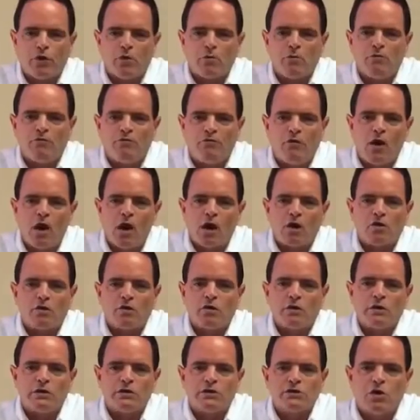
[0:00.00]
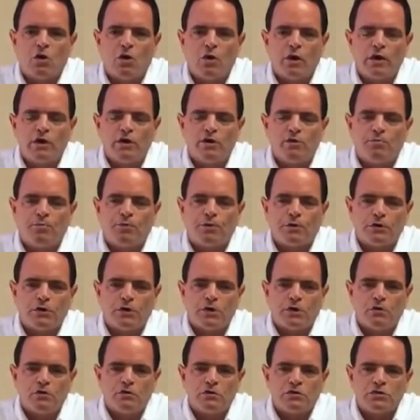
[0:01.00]
thermal fogger is going to
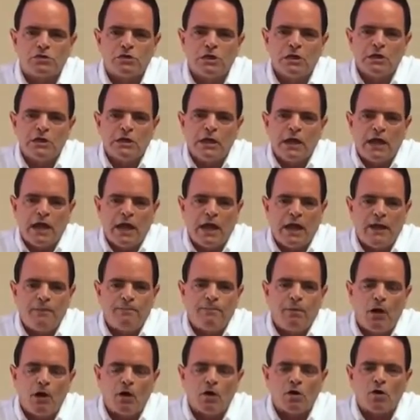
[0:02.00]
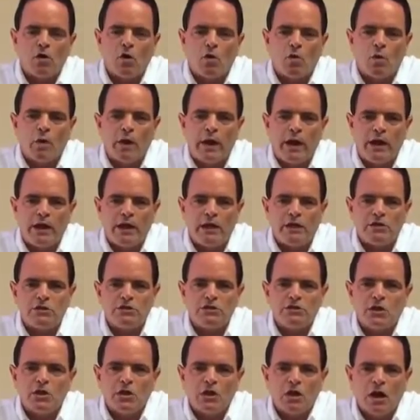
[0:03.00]
produce a particle
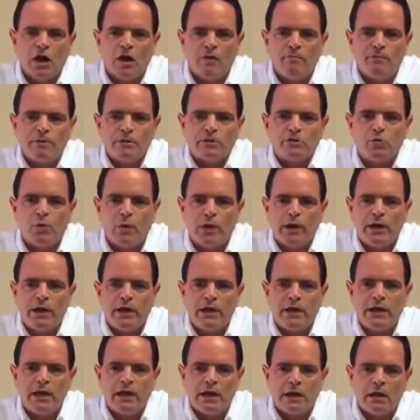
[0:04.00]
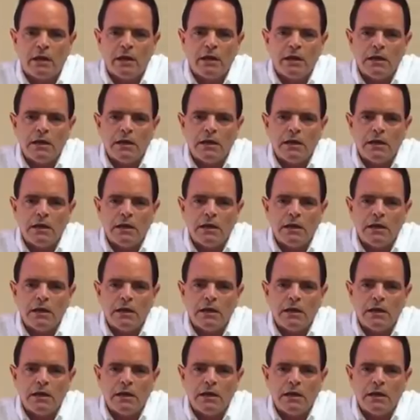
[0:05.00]
range of between